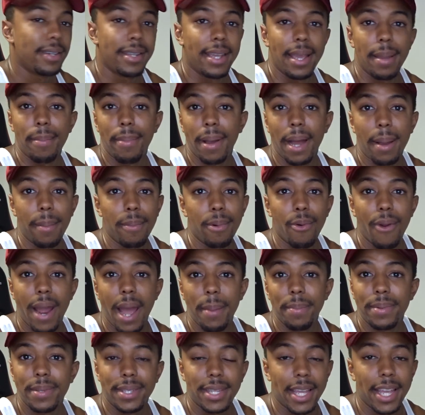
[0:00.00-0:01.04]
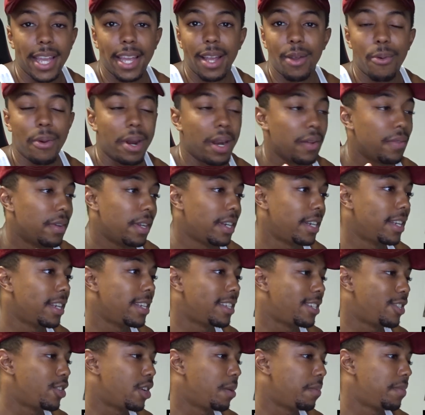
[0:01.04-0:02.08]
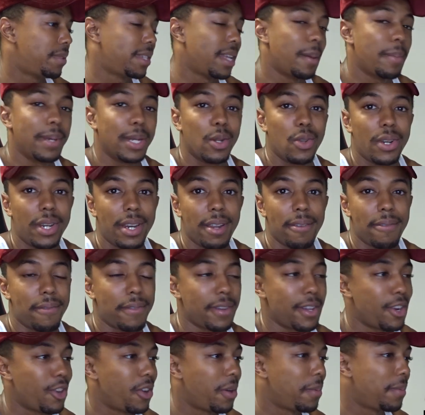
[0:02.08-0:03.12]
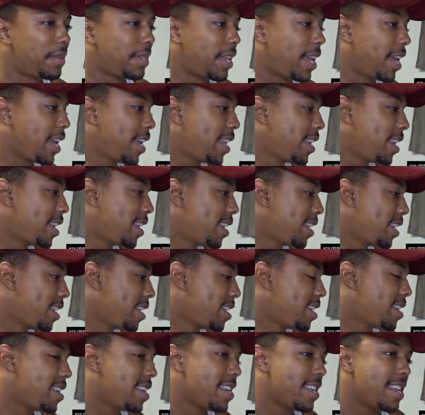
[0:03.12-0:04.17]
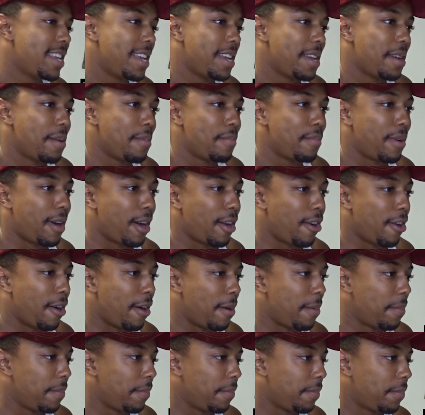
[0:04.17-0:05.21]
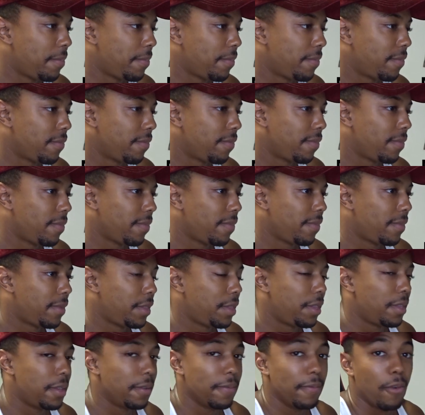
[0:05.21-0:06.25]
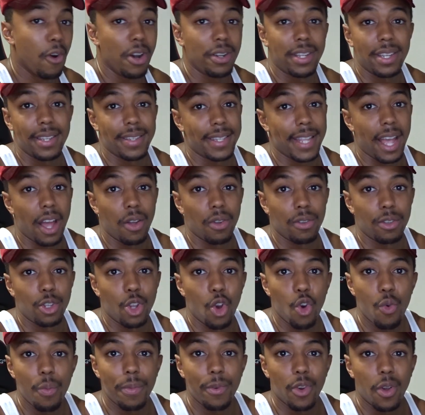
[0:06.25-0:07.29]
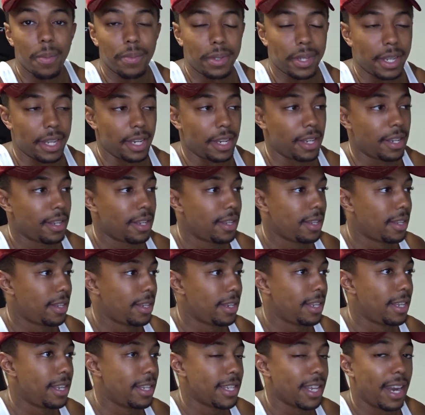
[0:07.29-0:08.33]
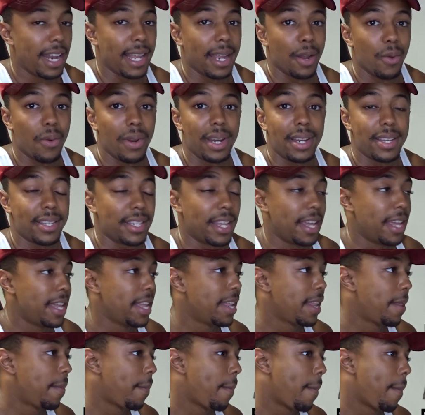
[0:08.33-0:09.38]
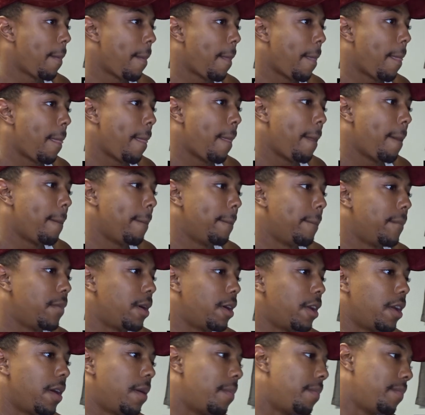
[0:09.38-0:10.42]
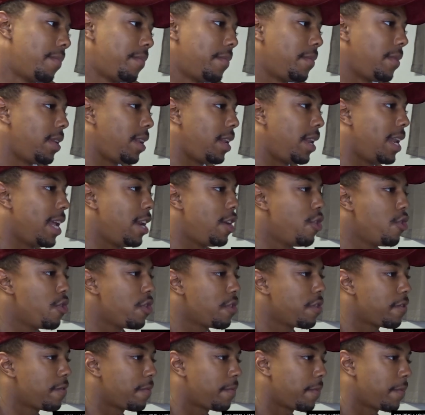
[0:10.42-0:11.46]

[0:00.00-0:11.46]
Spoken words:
hip hop, rap, singing, whatever it is, you know, something a little different, you know what I'm saying? But the voices sound dope, you know what I'm saying? You sound like you really sing. But let's do it.